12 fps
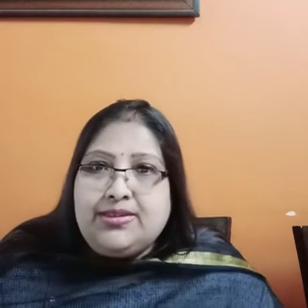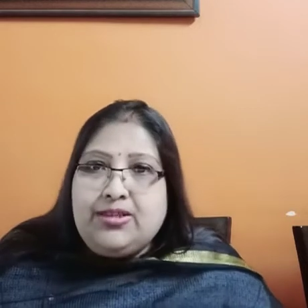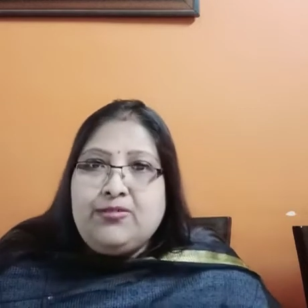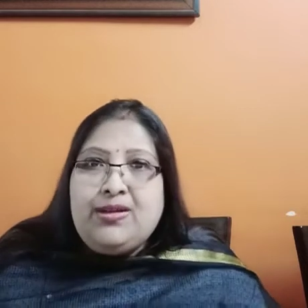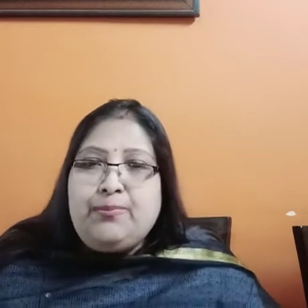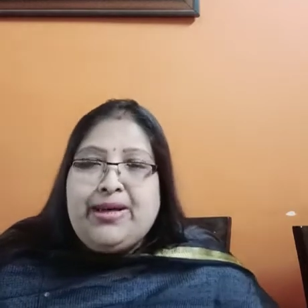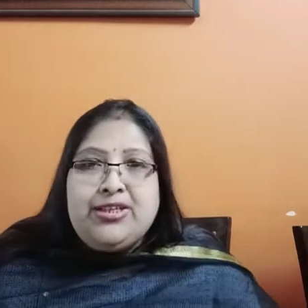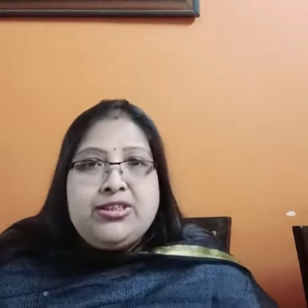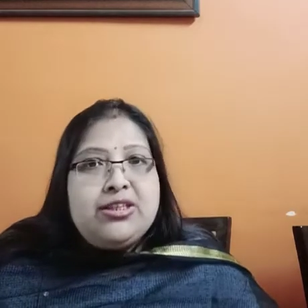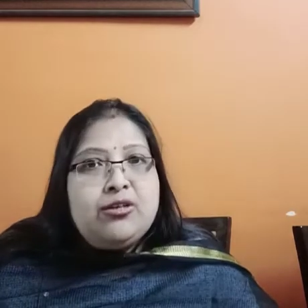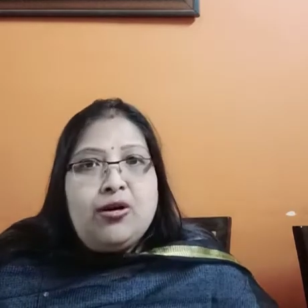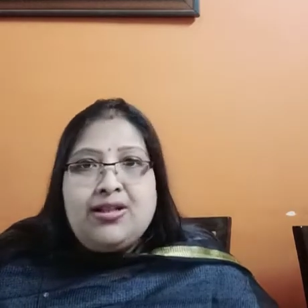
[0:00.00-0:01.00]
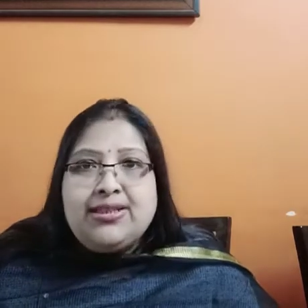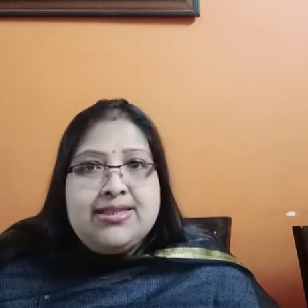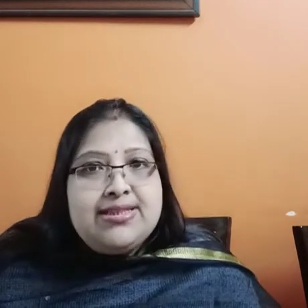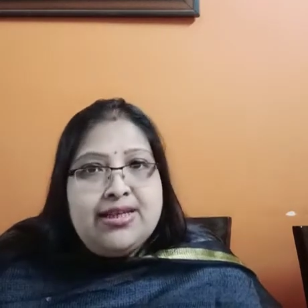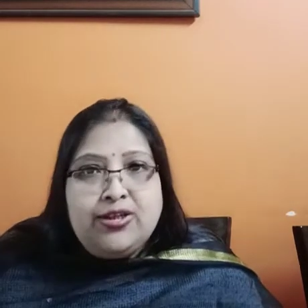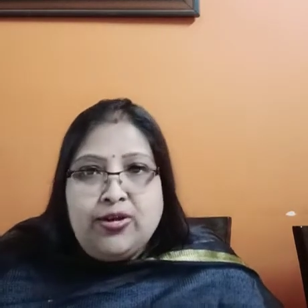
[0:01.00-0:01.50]
You will mention all this
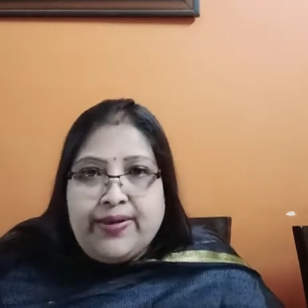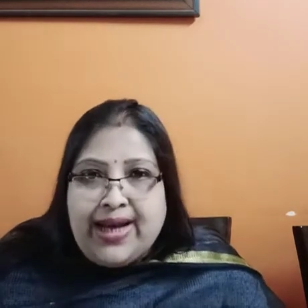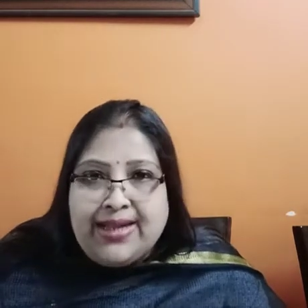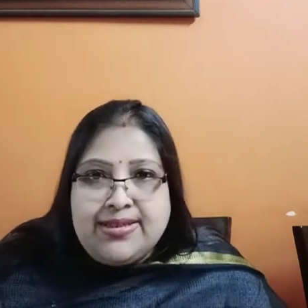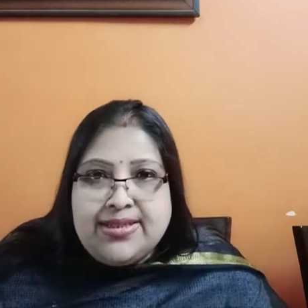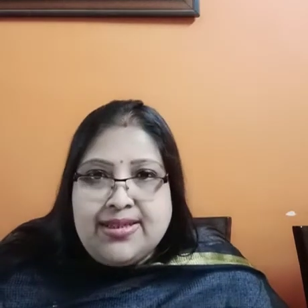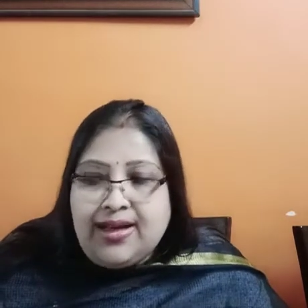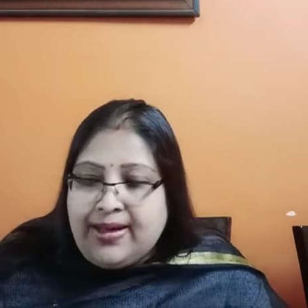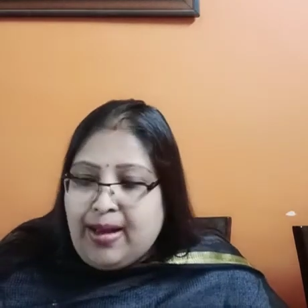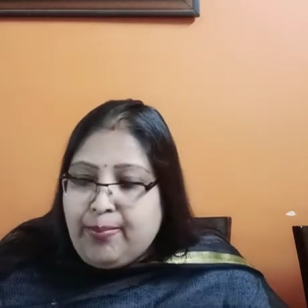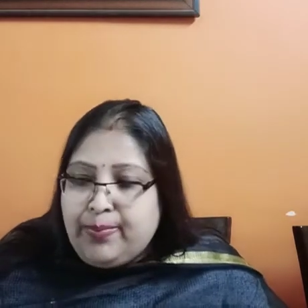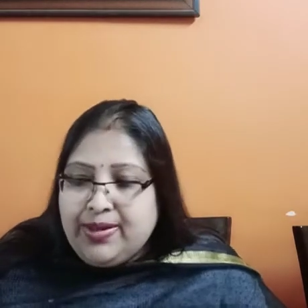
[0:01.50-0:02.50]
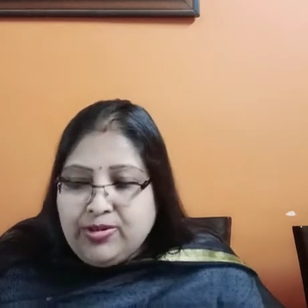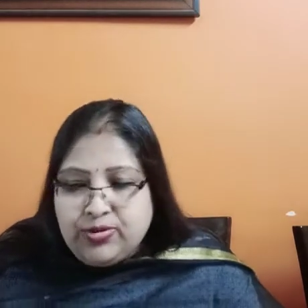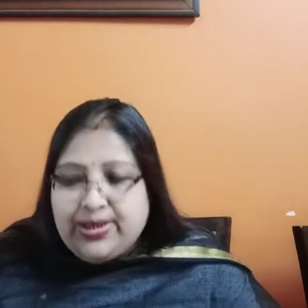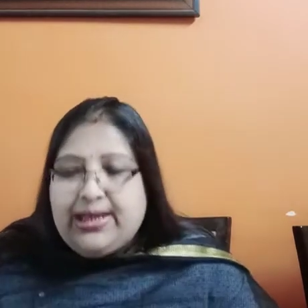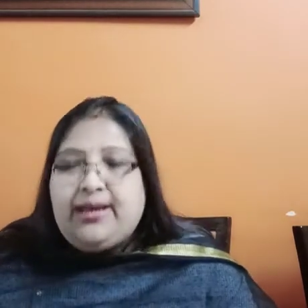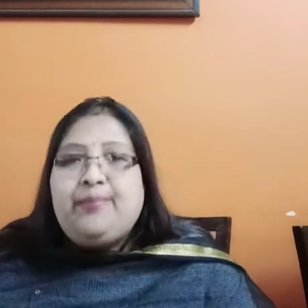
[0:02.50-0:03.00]
in your answer number
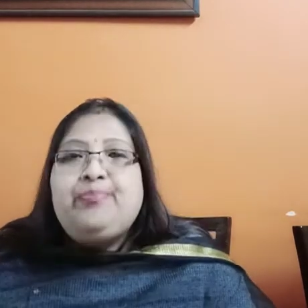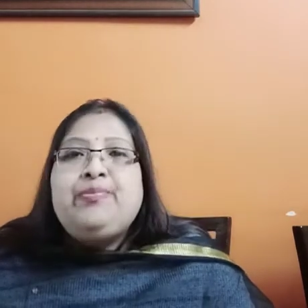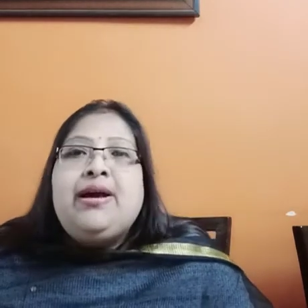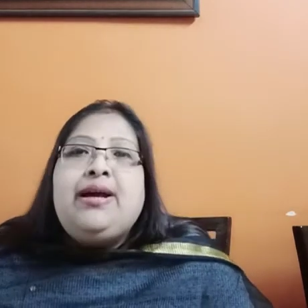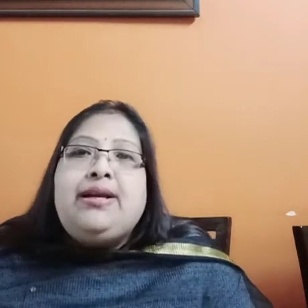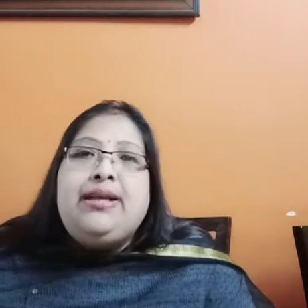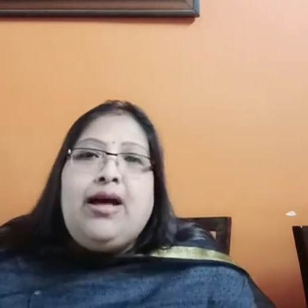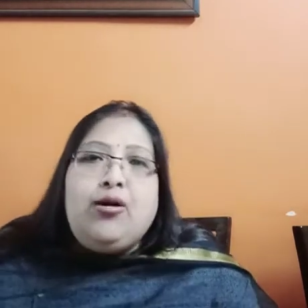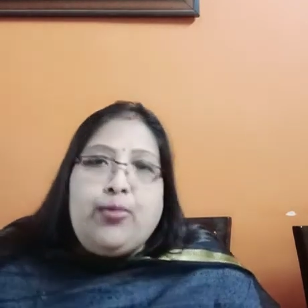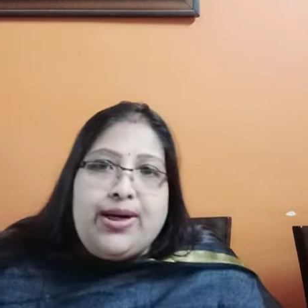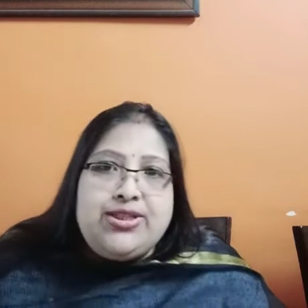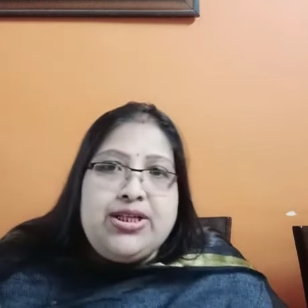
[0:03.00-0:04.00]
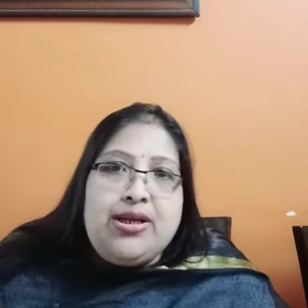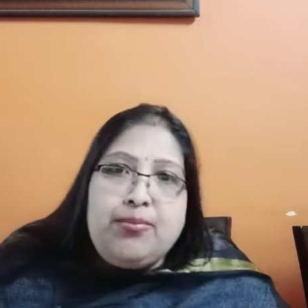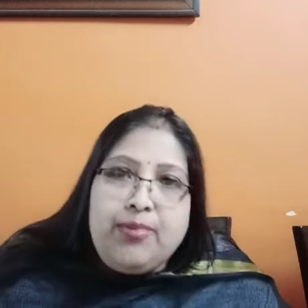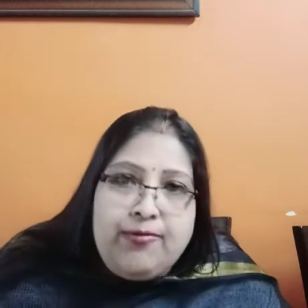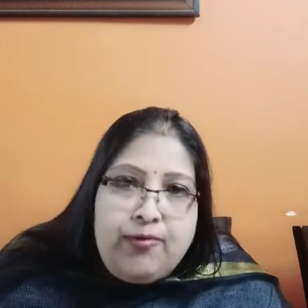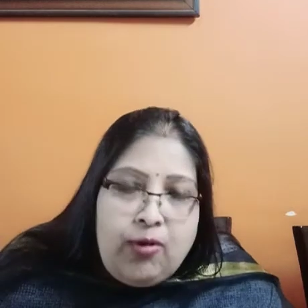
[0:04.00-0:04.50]
3. Now question number
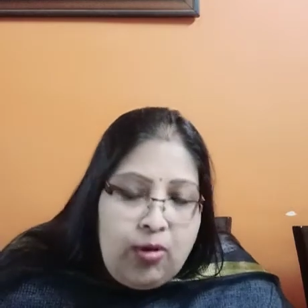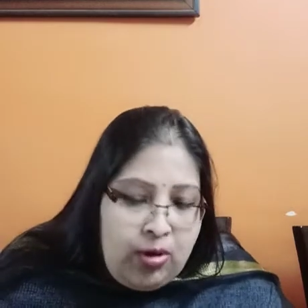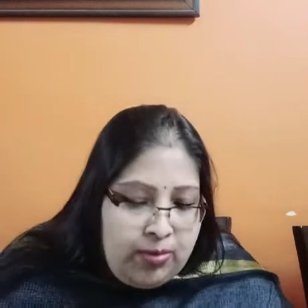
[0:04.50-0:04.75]
4.